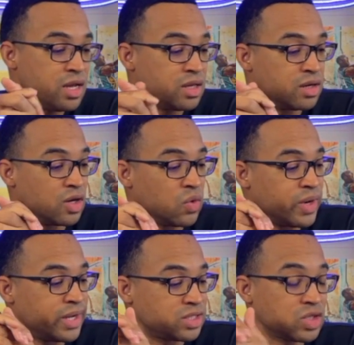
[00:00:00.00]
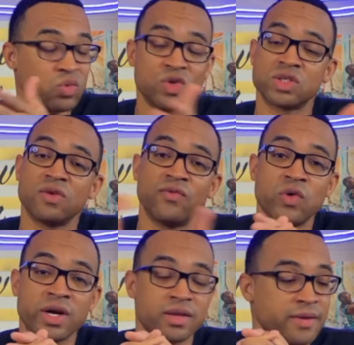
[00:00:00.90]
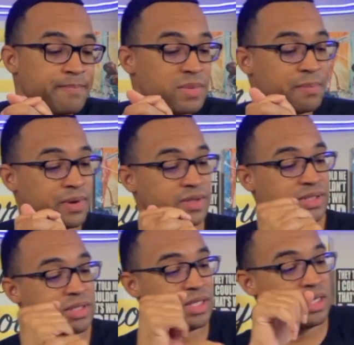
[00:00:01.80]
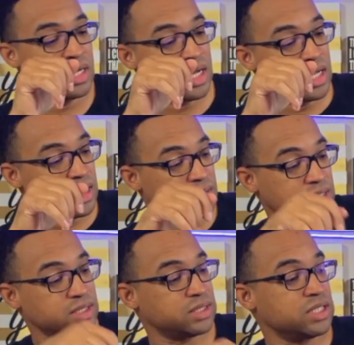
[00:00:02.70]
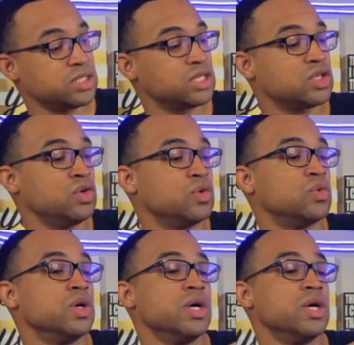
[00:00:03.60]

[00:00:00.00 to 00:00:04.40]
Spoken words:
You know what? So on and so forth. Me personally, this is cool.